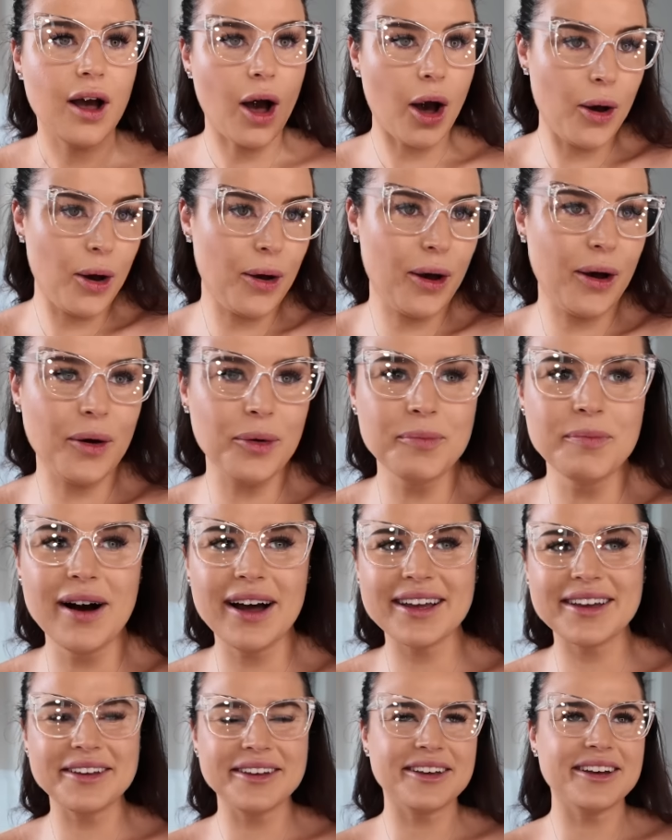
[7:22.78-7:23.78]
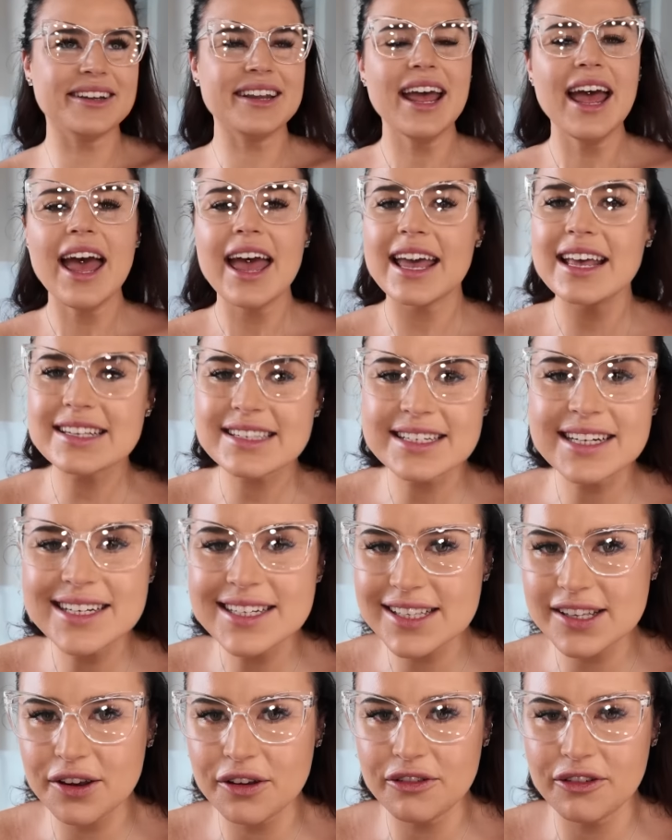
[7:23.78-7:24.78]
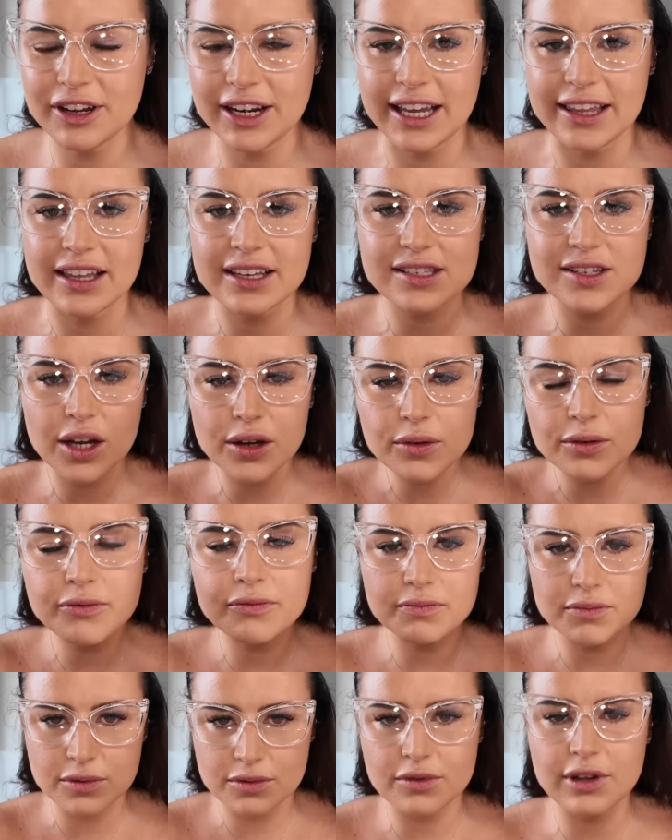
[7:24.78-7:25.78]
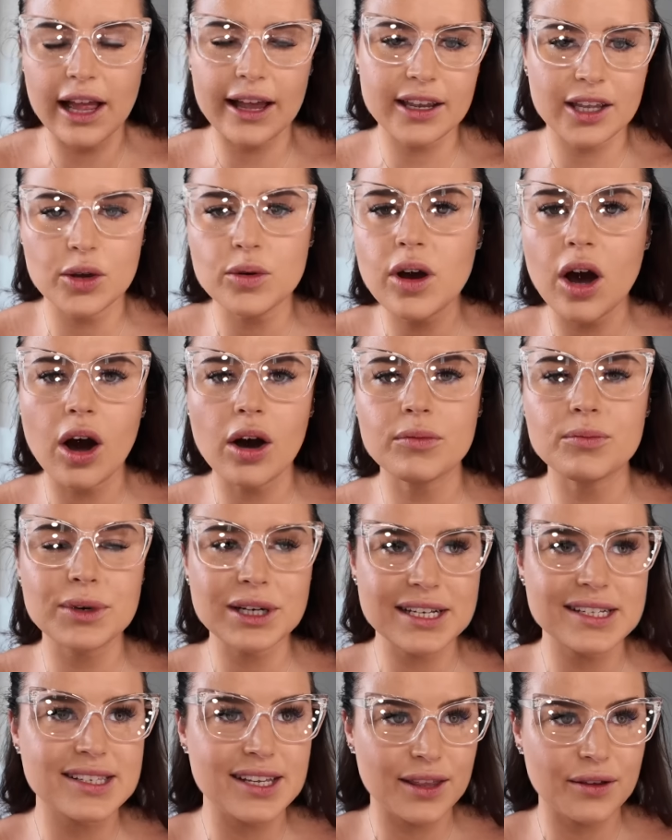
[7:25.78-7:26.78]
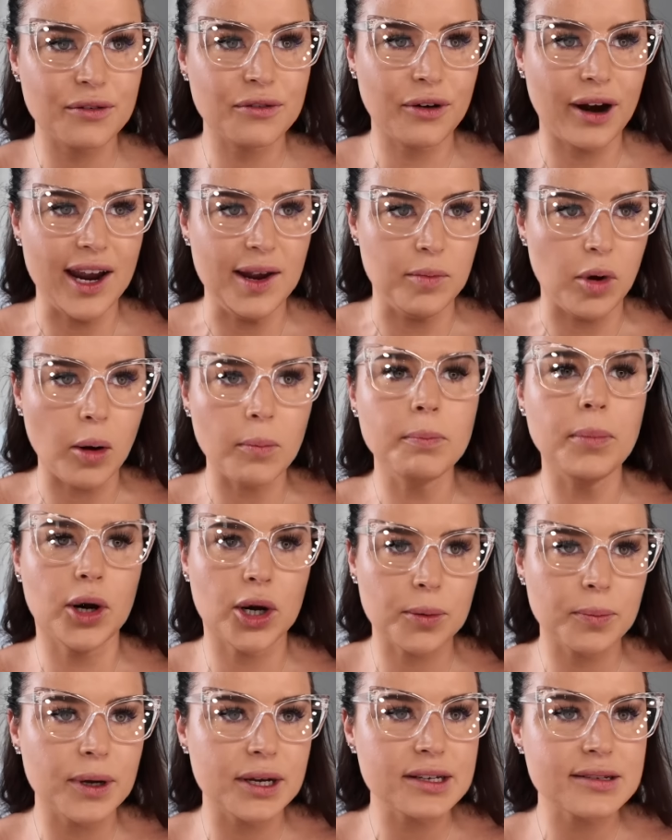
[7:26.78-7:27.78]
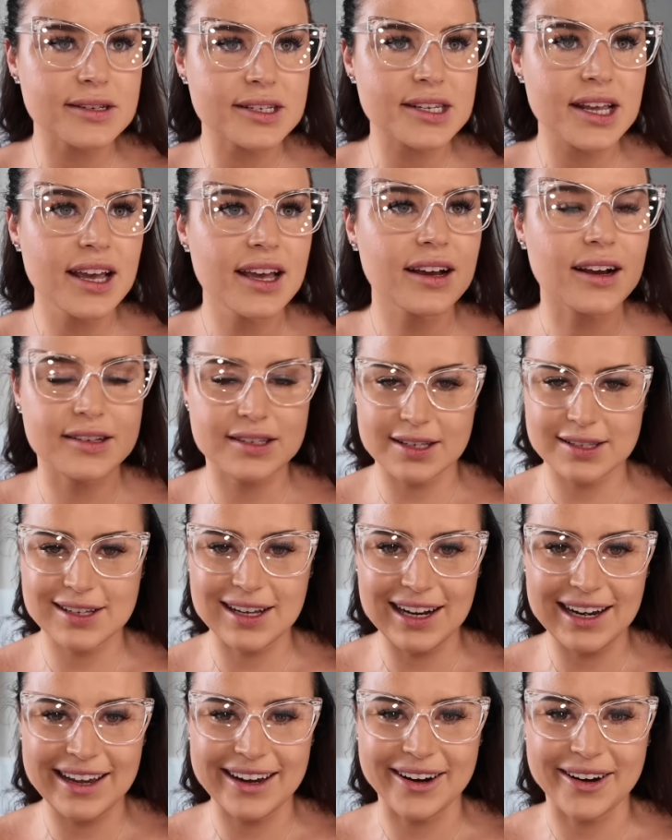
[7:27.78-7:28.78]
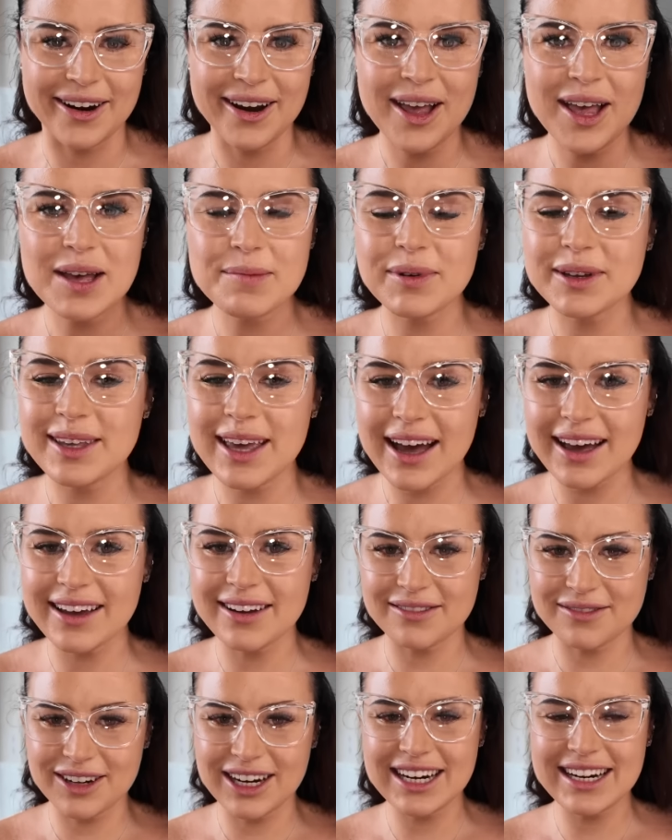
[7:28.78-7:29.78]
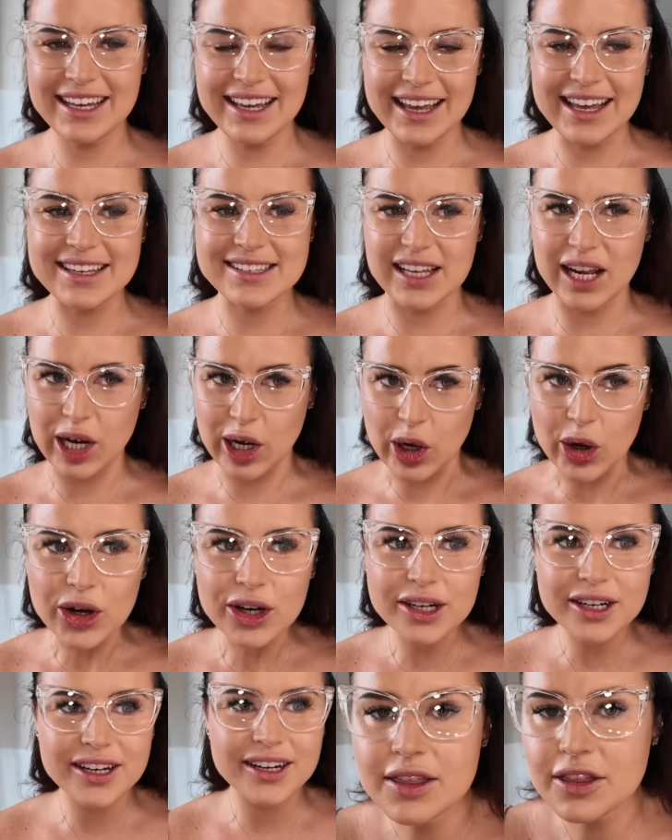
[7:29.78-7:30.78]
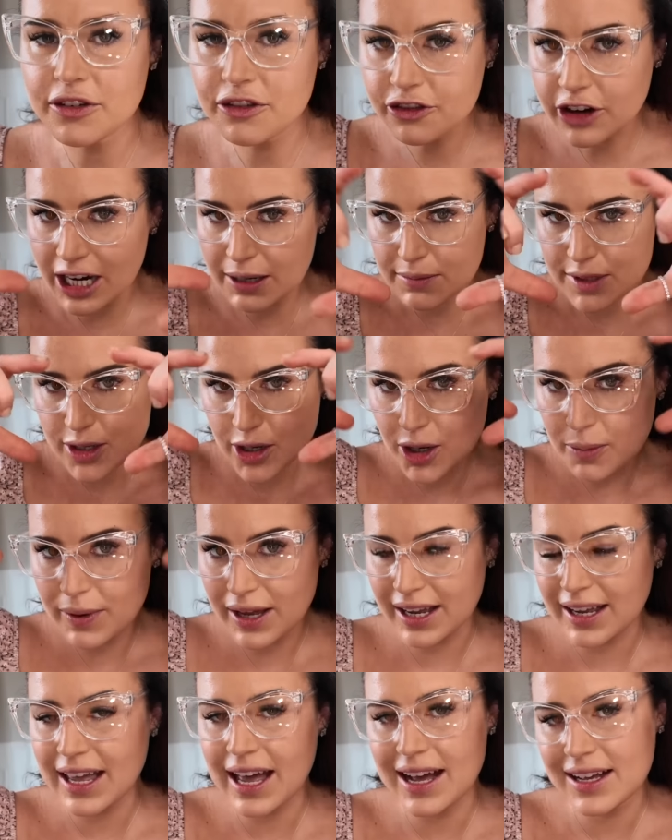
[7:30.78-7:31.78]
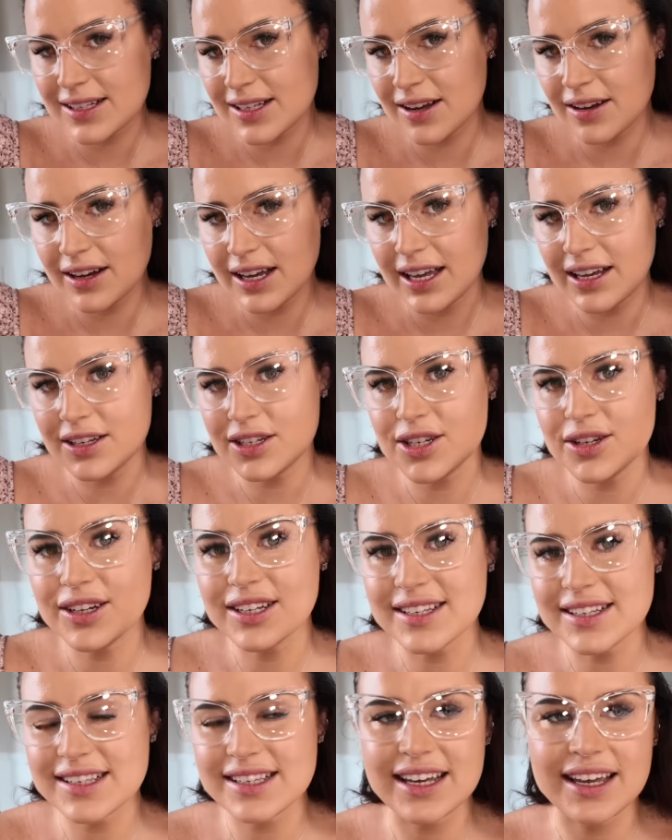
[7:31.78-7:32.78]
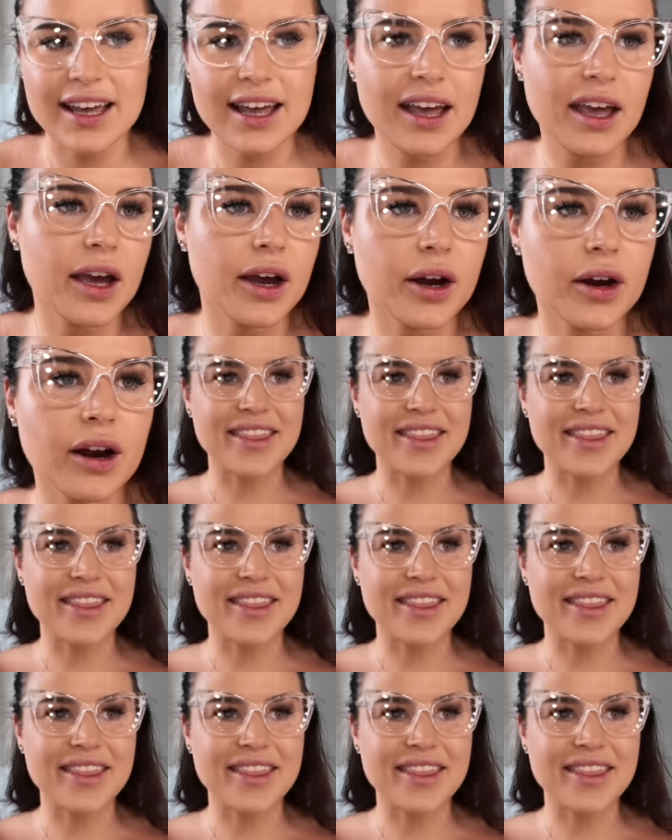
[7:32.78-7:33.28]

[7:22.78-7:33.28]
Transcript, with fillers: Oh my god, isn't it so funny? There's no, like you can't really see the frame on purpose because it's clear, but yeah, it really is a look. The frames are a bit cat-eye as you can see here.